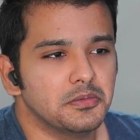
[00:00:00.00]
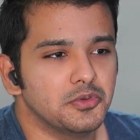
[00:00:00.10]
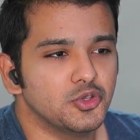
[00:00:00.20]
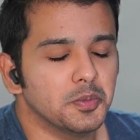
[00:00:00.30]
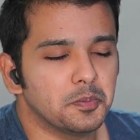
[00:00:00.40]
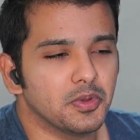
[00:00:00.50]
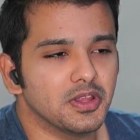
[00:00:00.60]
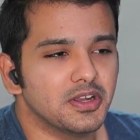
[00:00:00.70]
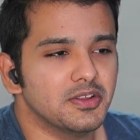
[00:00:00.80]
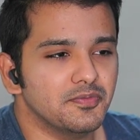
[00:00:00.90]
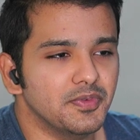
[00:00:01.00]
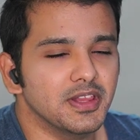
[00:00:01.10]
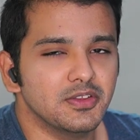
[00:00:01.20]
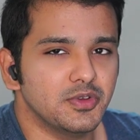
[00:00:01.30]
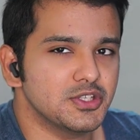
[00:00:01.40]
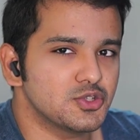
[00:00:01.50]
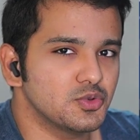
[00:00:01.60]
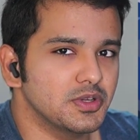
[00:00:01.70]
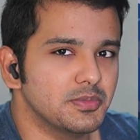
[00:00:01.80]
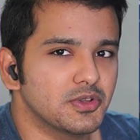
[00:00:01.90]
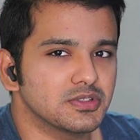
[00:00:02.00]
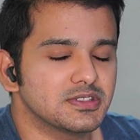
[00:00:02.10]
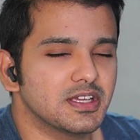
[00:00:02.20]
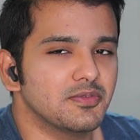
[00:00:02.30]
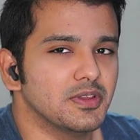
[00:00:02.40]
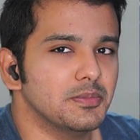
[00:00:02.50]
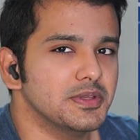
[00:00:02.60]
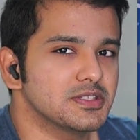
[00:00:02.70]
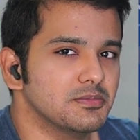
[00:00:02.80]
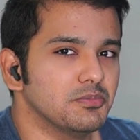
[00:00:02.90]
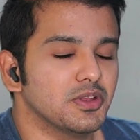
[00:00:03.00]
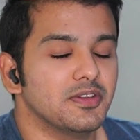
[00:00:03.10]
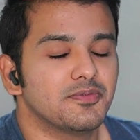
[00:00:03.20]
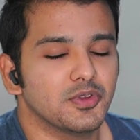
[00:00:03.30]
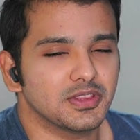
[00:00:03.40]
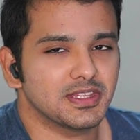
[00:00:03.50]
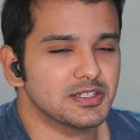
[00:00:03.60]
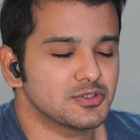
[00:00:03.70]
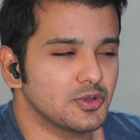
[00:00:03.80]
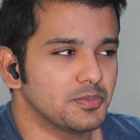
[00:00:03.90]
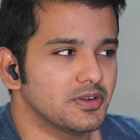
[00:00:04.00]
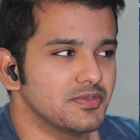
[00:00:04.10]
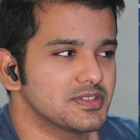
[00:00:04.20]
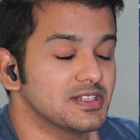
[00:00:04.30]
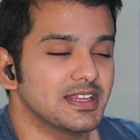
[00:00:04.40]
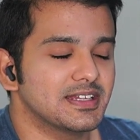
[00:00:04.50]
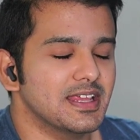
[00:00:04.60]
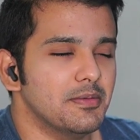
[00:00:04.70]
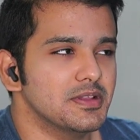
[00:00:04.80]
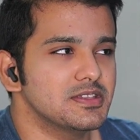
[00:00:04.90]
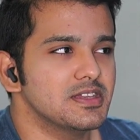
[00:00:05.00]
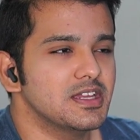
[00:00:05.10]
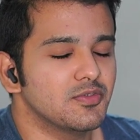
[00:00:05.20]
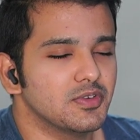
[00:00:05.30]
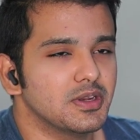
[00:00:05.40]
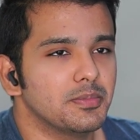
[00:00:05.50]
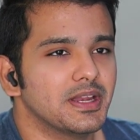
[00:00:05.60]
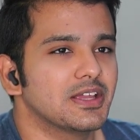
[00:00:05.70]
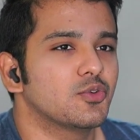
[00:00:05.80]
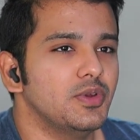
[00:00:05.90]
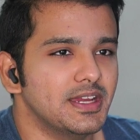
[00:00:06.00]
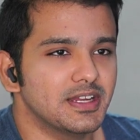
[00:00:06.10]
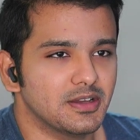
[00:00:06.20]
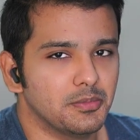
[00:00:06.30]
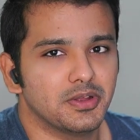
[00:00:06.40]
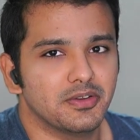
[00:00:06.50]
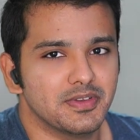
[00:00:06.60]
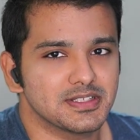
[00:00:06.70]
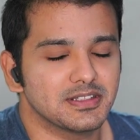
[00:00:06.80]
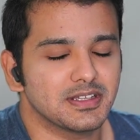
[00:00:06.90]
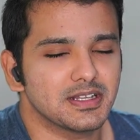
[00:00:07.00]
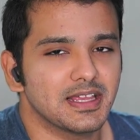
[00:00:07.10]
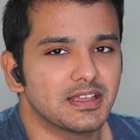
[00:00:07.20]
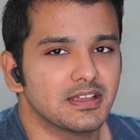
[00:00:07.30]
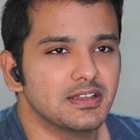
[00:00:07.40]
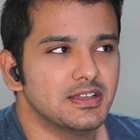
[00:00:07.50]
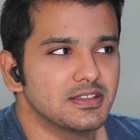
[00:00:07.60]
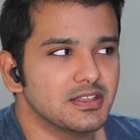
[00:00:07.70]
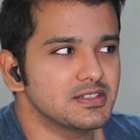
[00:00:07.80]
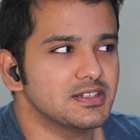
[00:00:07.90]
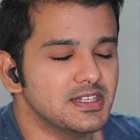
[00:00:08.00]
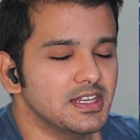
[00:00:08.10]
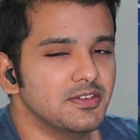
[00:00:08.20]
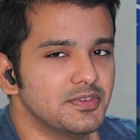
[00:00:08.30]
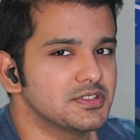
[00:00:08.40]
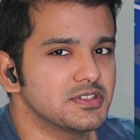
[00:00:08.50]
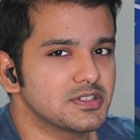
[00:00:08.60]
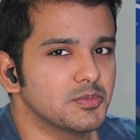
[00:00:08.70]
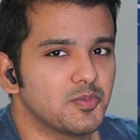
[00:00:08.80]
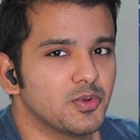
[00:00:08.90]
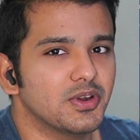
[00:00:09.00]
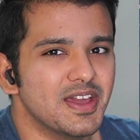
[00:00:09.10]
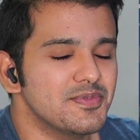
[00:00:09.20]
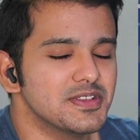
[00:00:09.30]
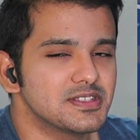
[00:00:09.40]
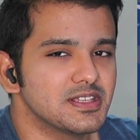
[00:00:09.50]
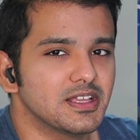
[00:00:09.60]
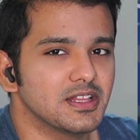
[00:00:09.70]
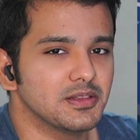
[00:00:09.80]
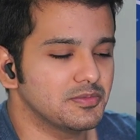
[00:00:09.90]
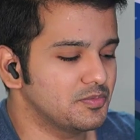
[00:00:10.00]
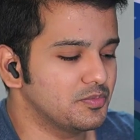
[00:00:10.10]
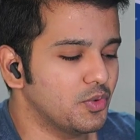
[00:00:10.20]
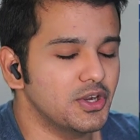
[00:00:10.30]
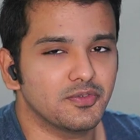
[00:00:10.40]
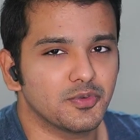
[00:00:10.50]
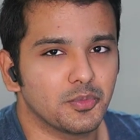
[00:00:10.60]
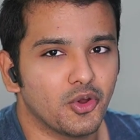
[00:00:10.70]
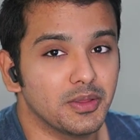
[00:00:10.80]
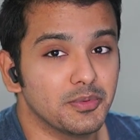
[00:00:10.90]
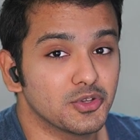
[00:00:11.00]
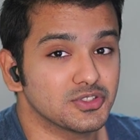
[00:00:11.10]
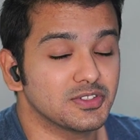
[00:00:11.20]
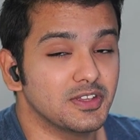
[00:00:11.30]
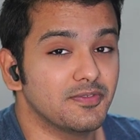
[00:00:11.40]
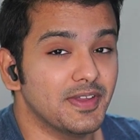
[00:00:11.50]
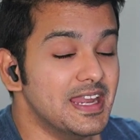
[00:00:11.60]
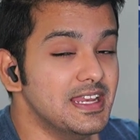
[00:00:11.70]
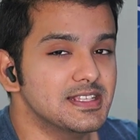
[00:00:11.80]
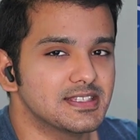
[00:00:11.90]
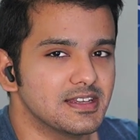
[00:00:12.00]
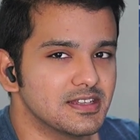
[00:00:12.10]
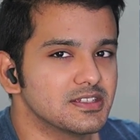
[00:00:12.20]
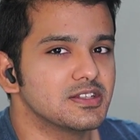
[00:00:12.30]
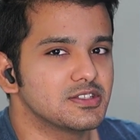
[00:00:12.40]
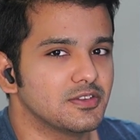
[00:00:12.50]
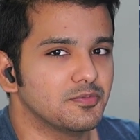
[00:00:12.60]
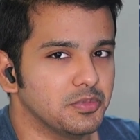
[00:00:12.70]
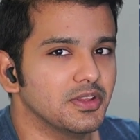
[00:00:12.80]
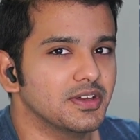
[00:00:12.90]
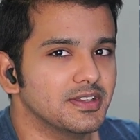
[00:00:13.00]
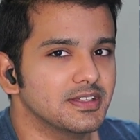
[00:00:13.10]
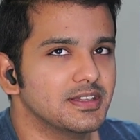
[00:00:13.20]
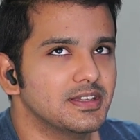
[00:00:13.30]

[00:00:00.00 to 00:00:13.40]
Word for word: your blood will reach to it because there will be some blood. If not, there is no blood vessel like damage, it will repair and create a blood vessel there. Like, there is a delivery system of blood every single point of your body because if any cell doesn't receive blood